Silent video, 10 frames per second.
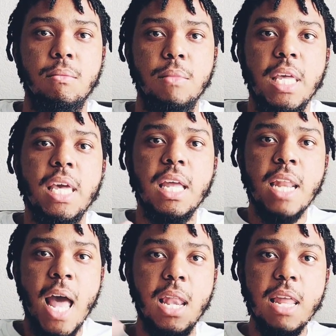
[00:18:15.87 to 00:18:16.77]
He can
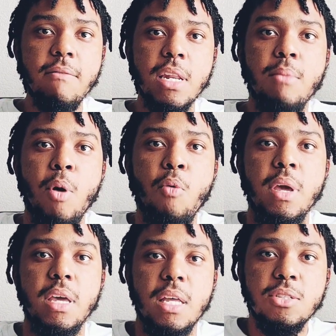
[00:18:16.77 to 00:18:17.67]
now live in the
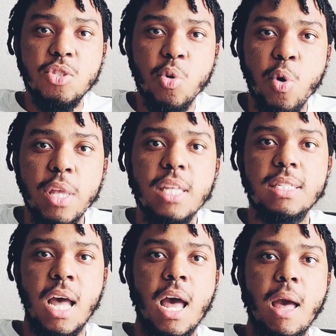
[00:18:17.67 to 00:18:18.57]
moment, enjoy the
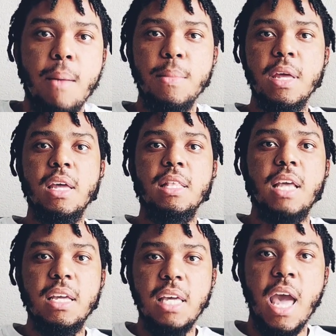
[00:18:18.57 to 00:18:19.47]
time
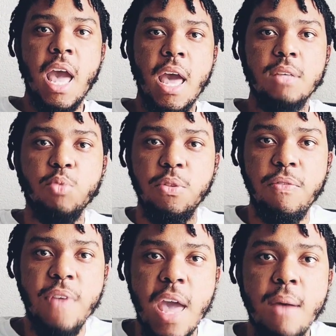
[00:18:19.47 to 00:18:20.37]
that he has with
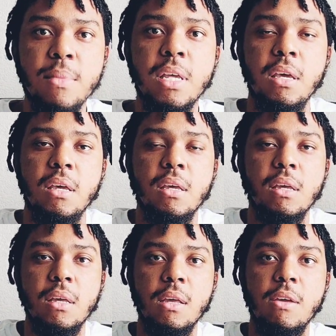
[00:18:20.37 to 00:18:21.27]
family,
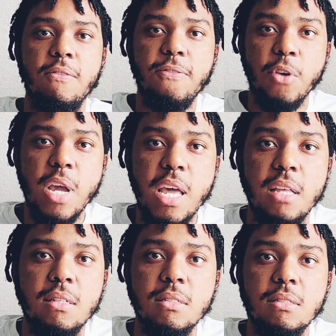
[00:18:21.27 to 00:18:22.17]

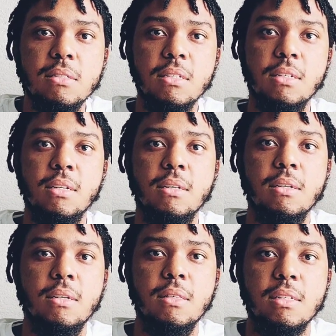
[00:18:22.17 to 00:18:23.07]
friends,
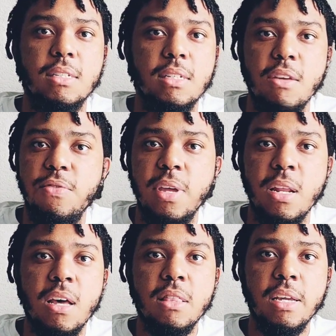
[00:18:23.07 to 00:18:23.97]
the significant
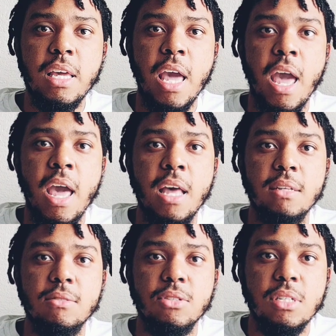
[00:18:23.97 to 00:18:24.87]
other he
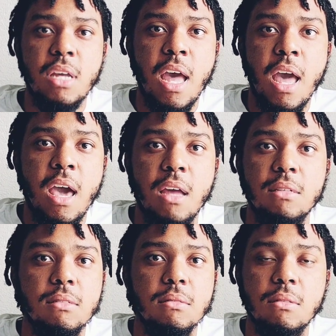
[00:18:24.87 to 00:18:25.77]
has or she
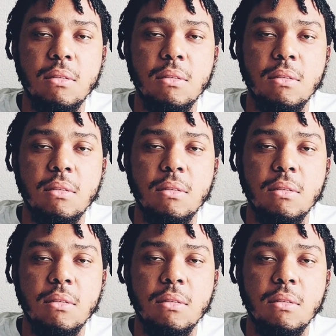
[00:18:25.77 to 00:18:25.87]
has.